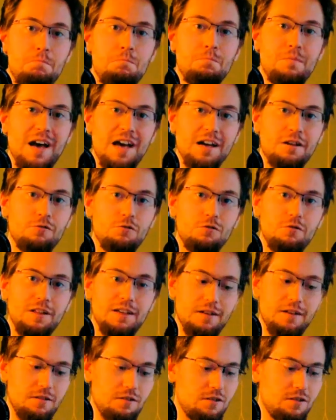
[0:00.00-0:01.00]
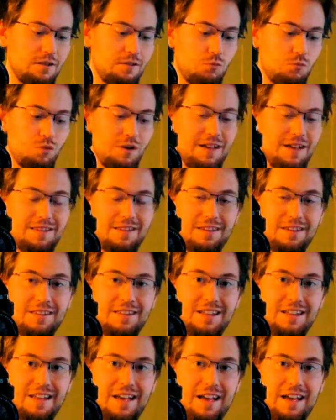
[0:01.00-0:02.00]
macro lens with
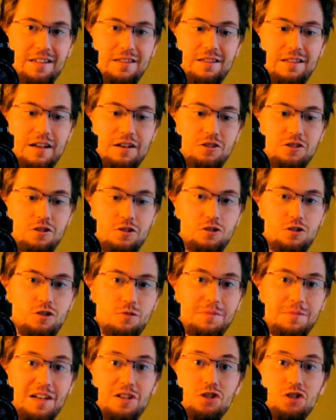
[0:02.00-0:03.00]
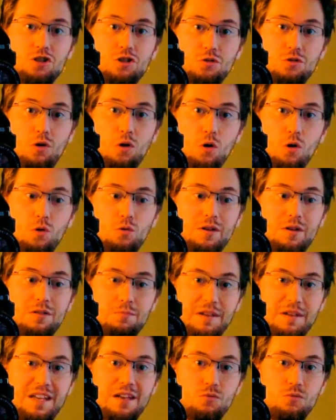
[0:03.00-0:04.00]
the extension tube that should always
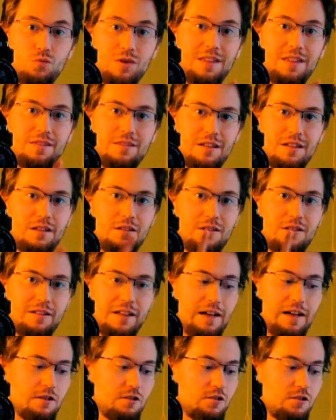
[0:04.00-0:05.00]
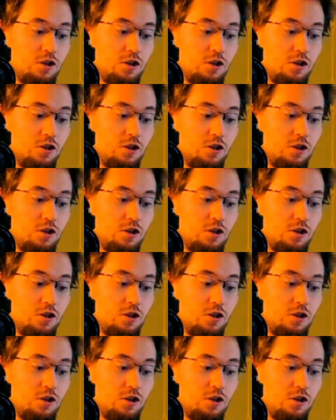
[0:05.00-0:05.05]
be with this lens.